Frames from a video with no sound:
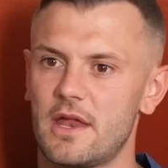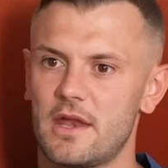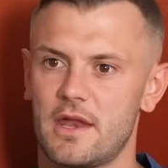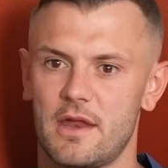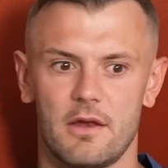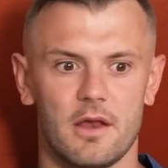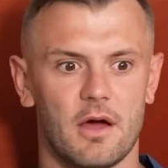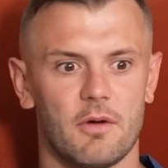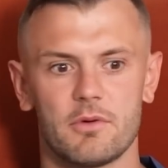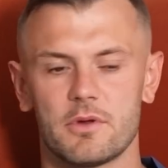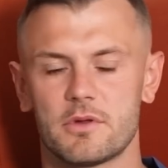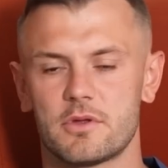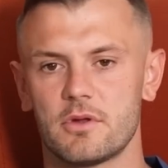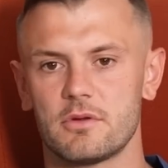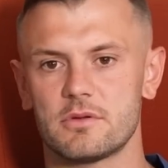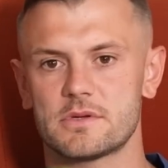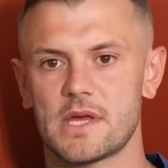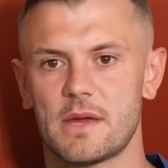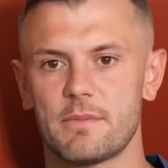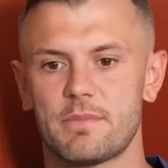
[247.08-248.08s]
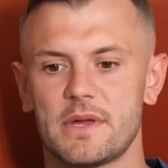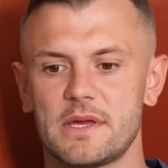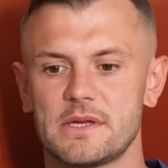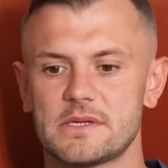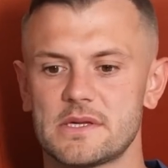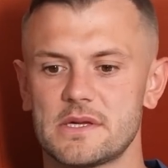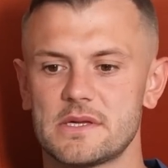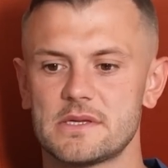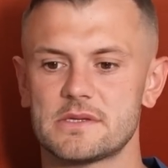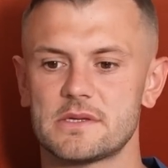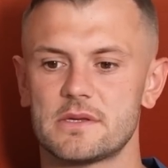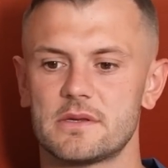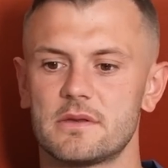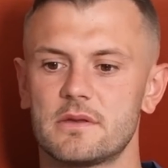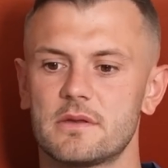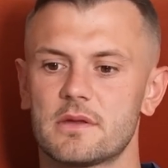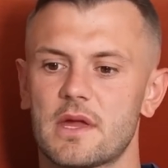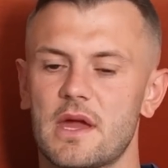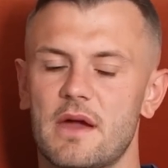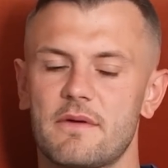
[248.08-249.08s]
And then like we'd do set pieces
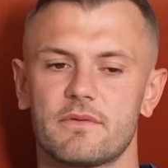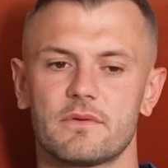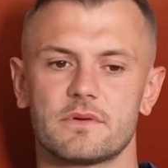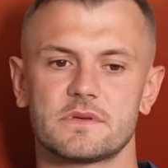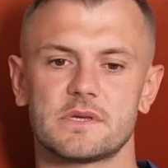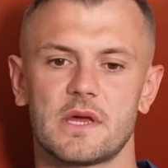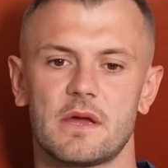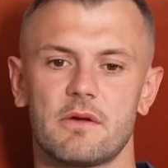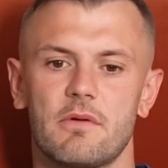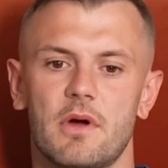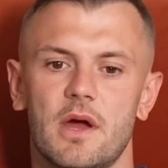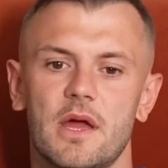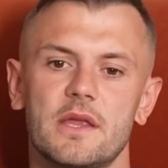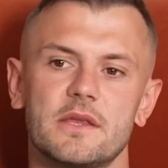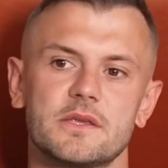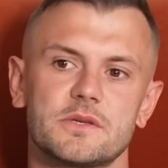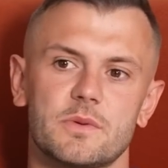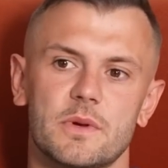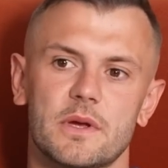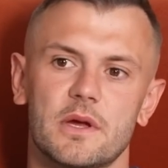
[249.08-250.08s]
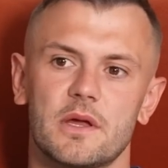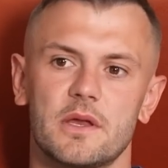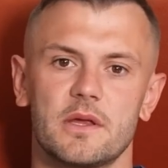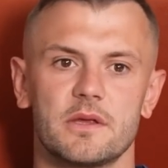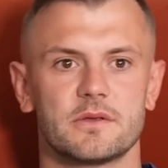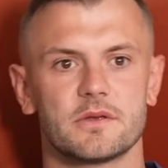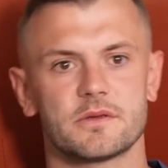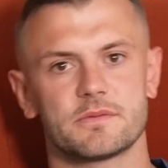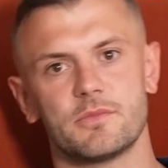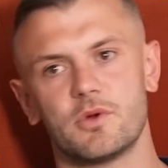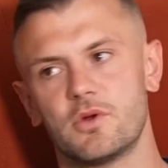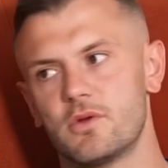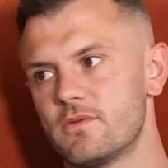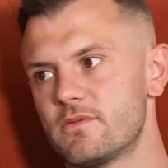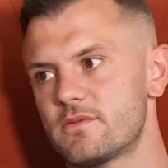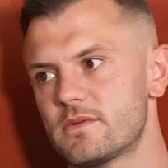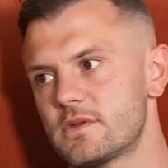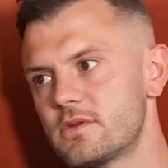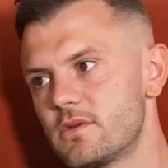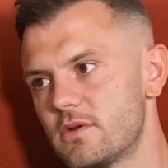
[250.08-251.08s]
and the gaffer would say, "Right, in swing," and he'd just
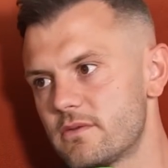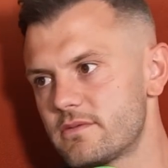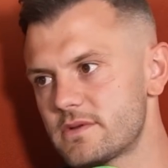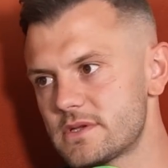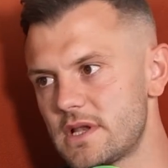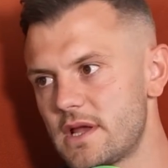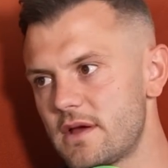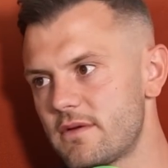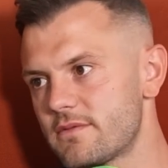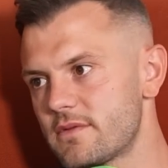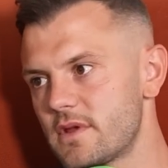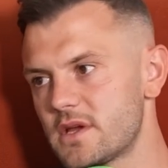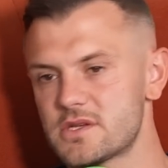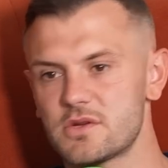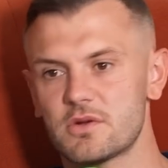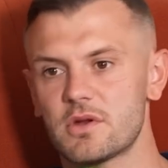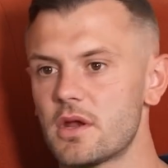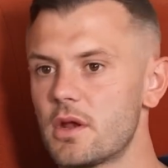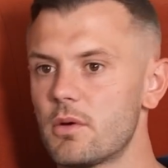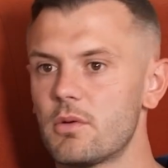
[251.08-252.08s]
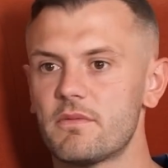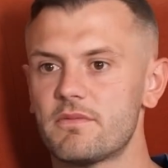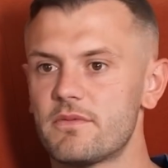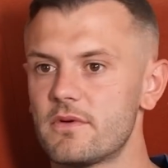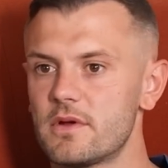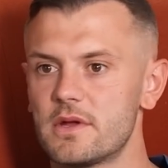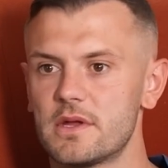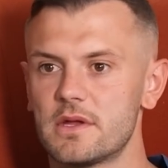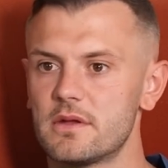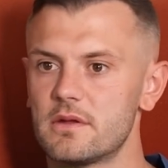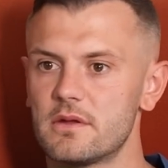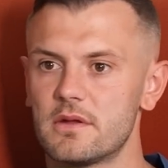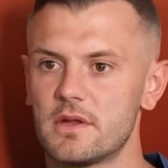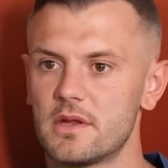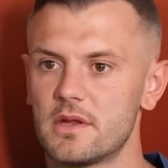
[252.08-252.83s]
move, do it with his left. I still don't know what foot he